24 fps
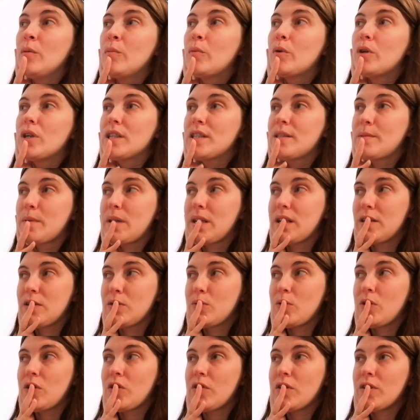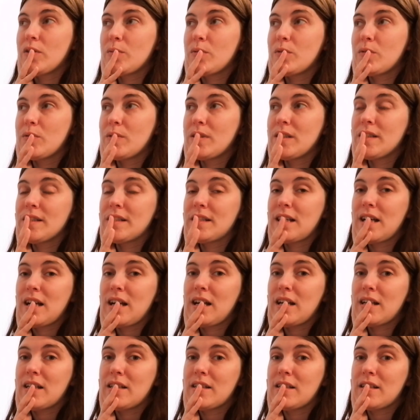But he spends one Christmas with his
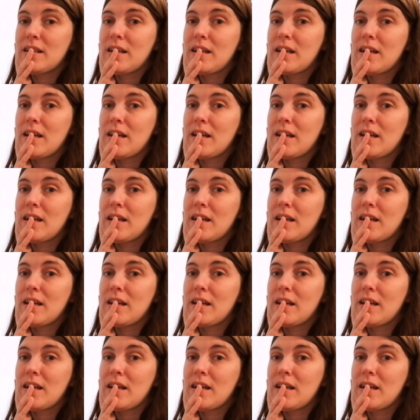dad.